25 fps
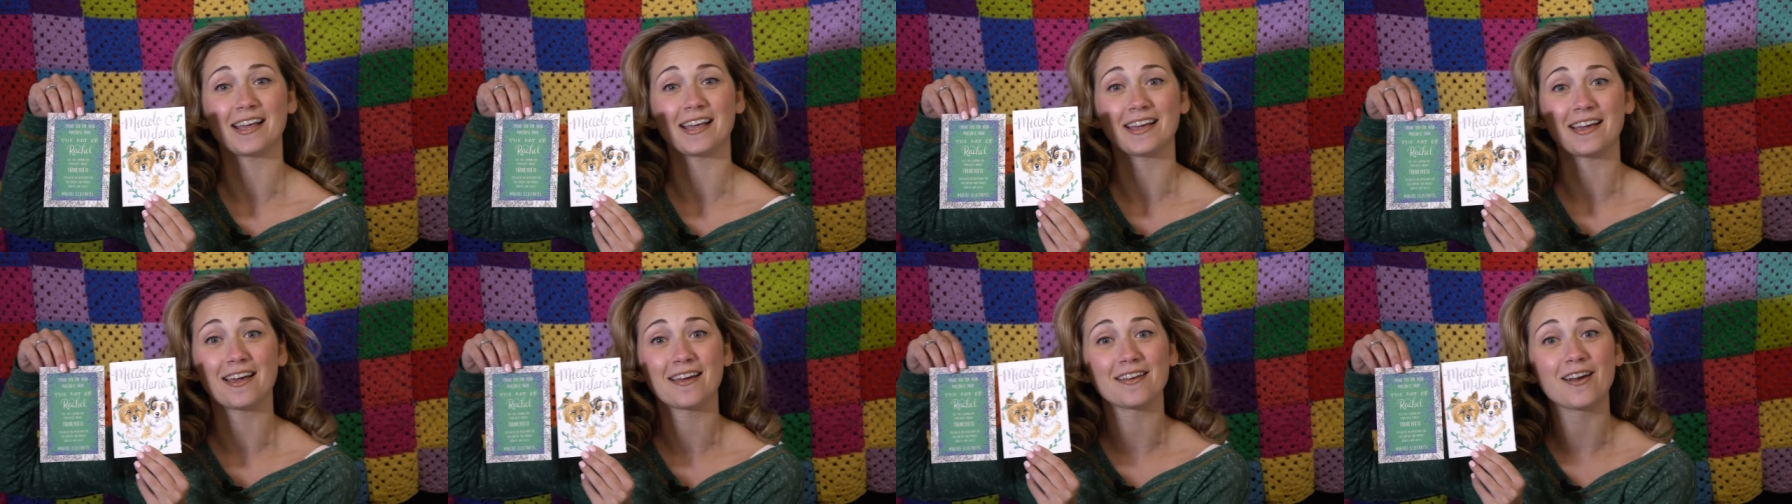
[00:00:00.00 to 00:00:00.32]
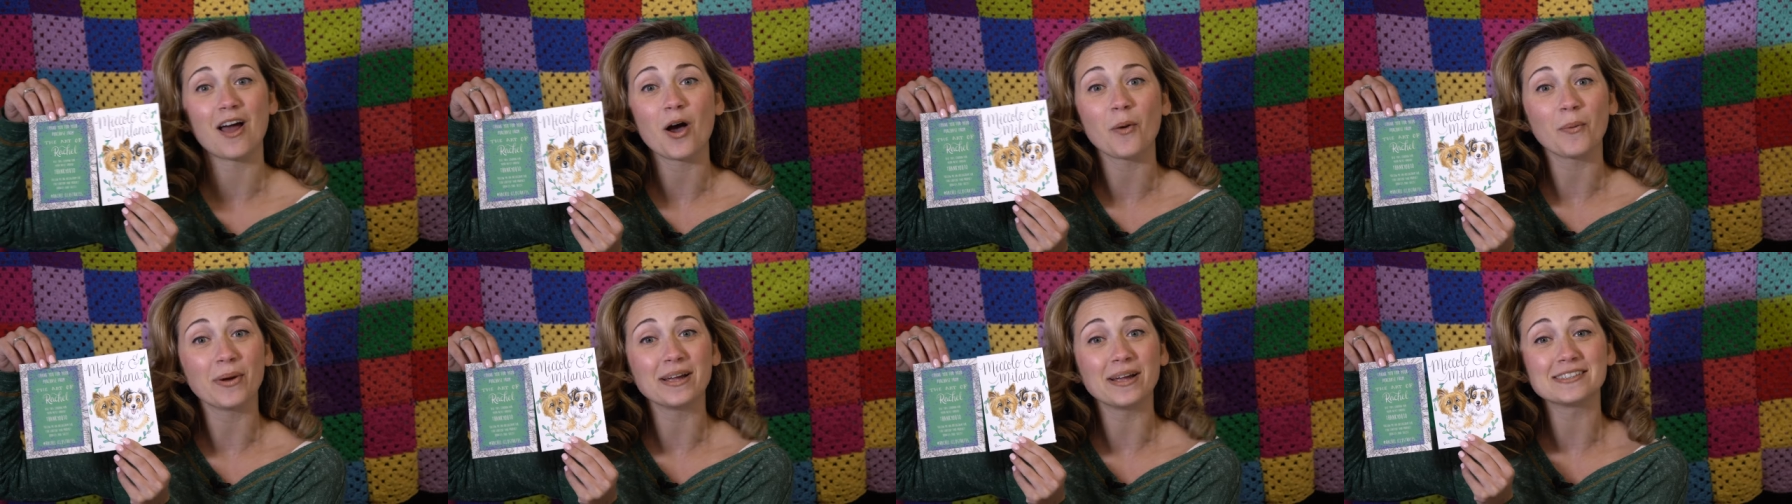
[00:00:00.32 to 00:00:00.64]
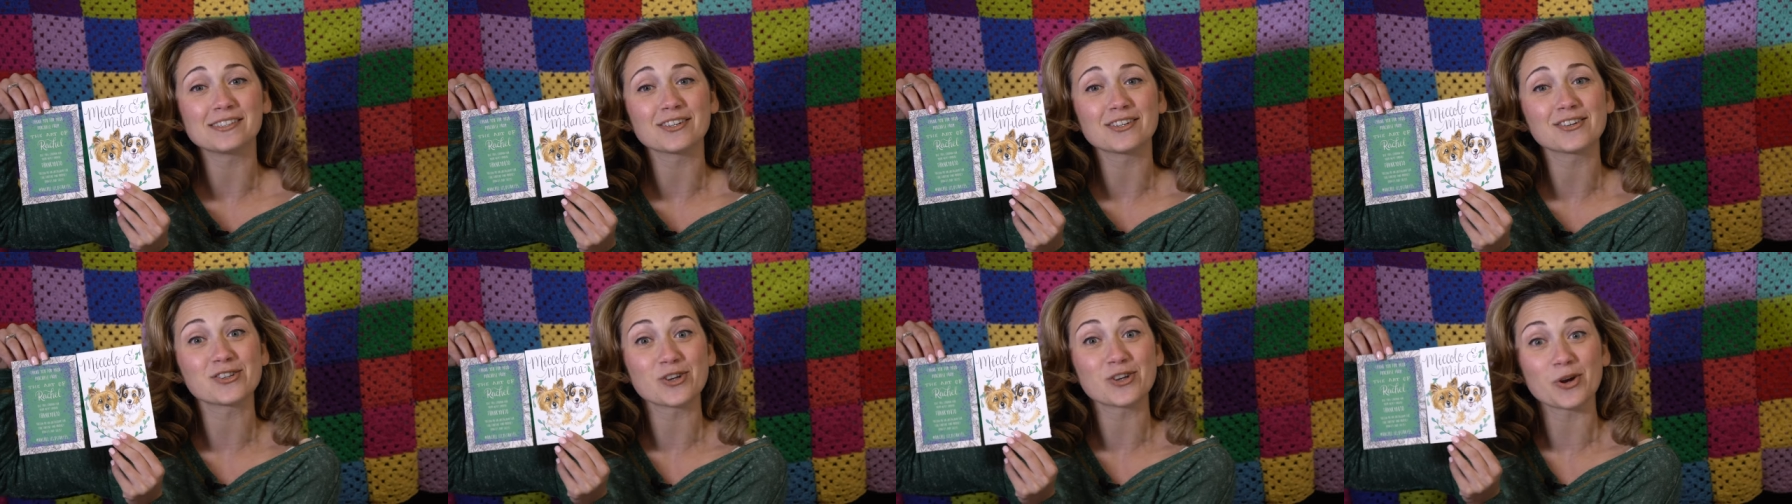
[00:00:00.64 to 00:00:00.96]
I cannot
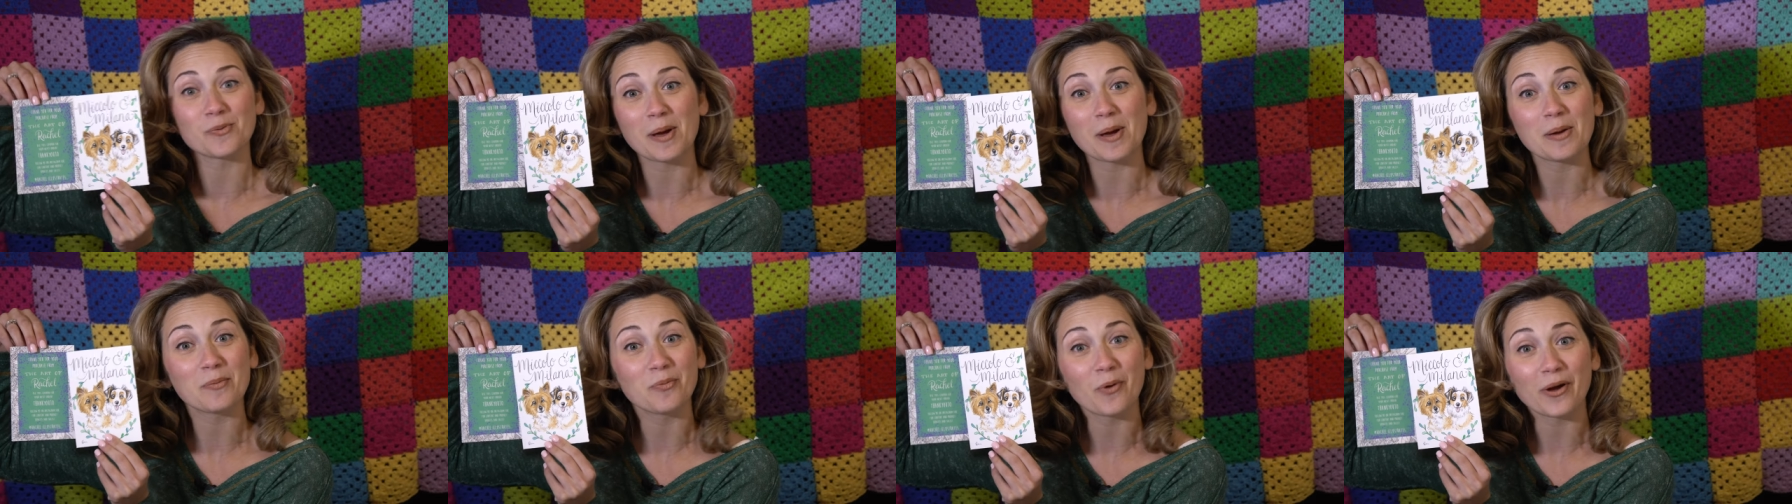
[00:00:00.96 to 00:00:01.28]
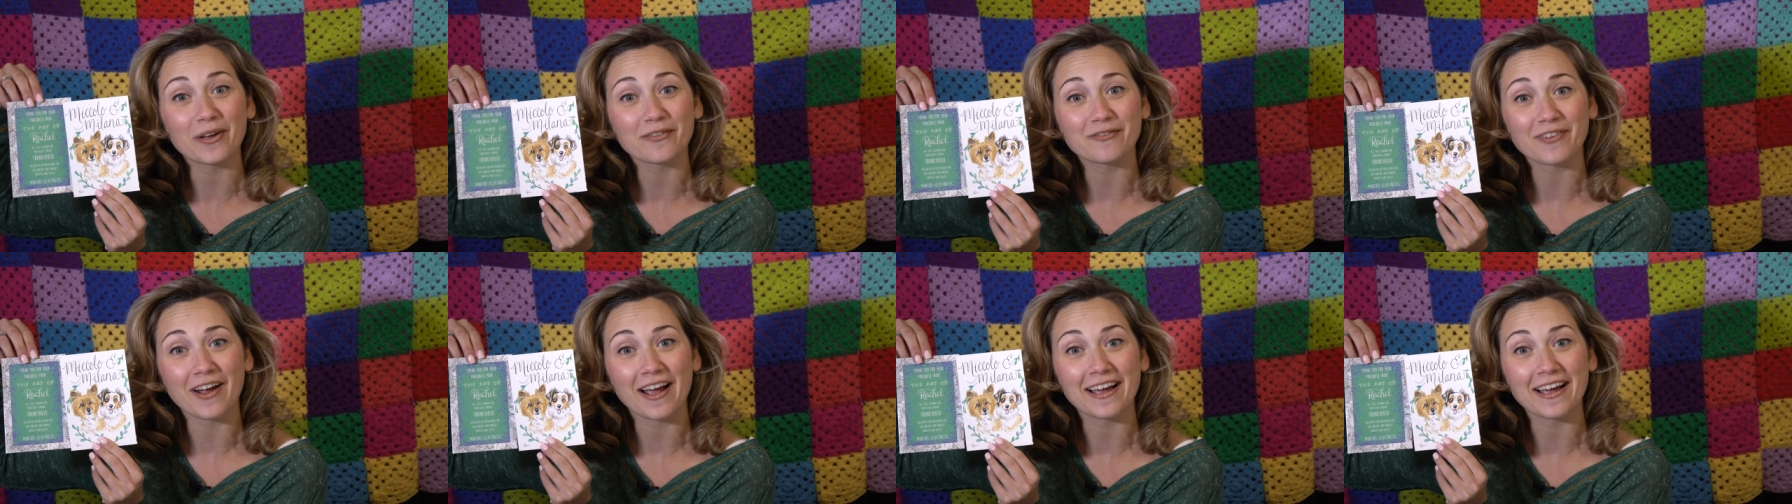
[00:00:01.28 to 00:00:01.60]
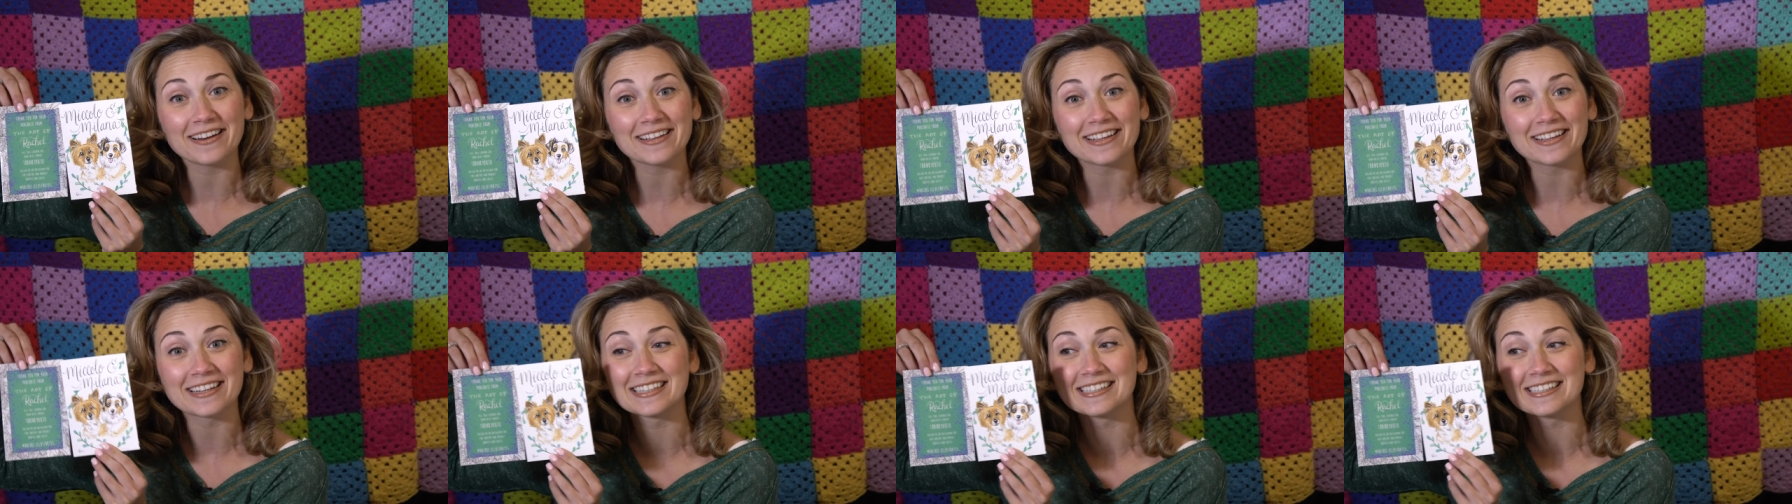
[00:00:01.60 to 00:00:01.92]
wait to show my
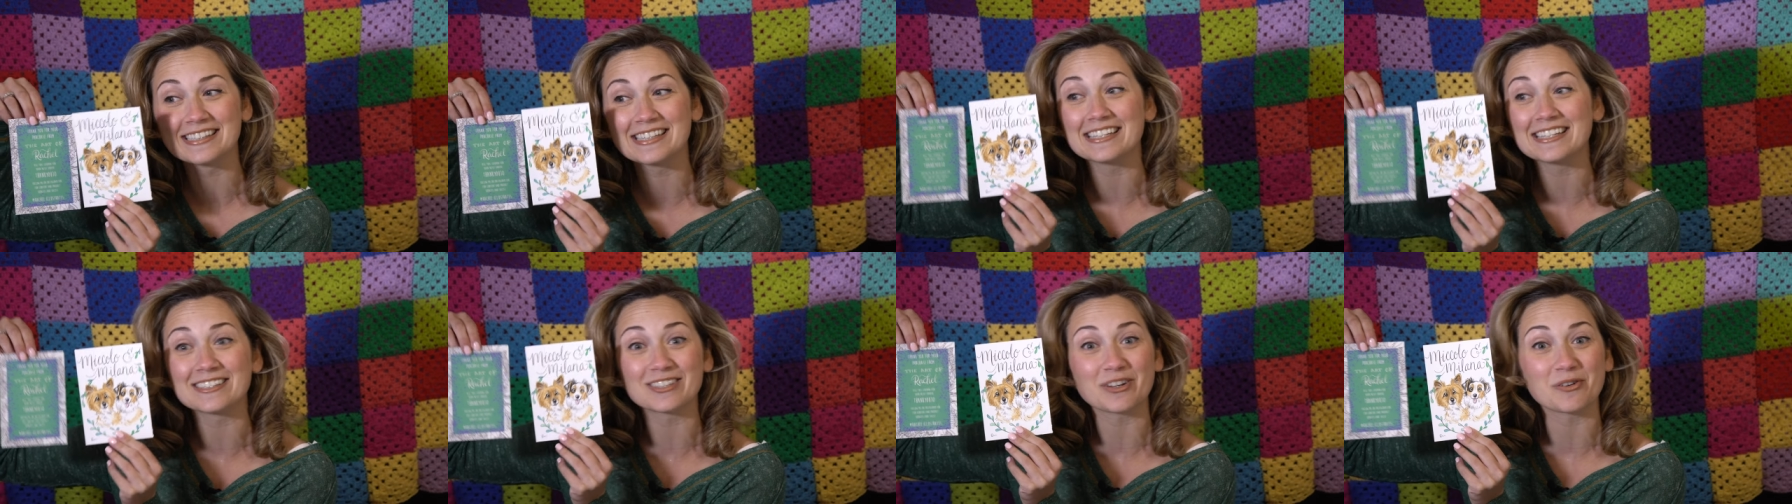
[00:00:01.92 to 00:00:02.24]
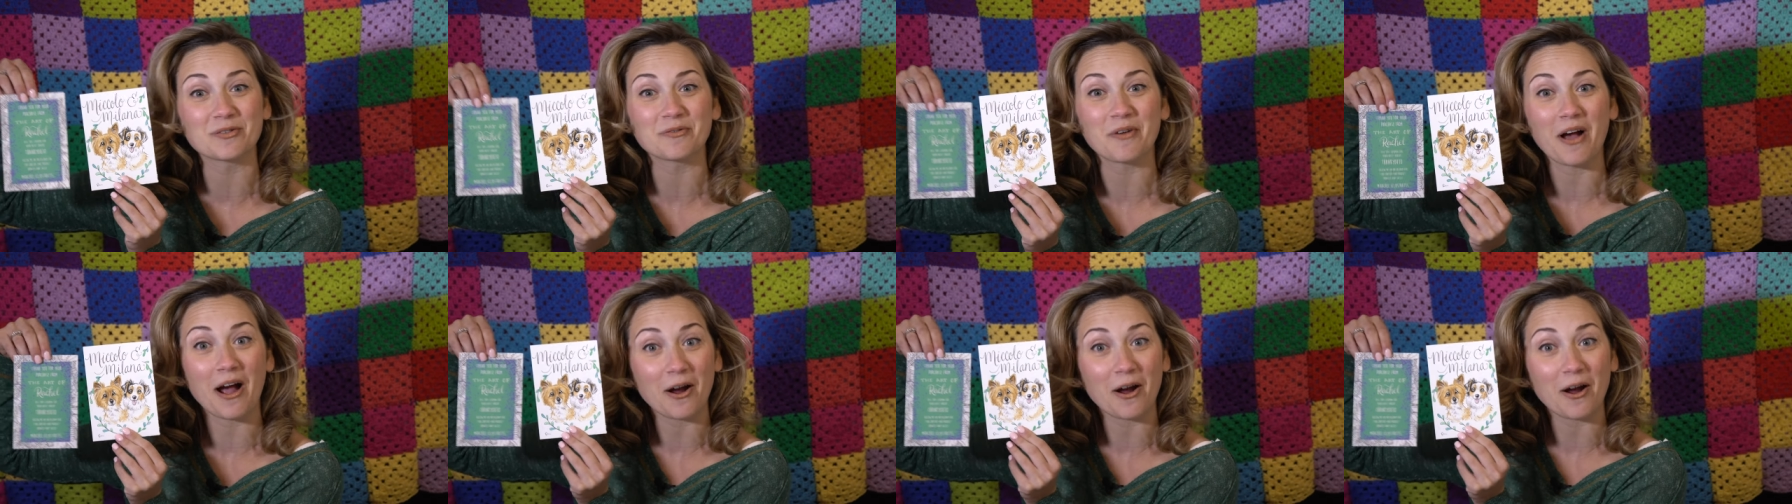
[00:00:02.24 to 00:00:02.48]
boyfriend because these are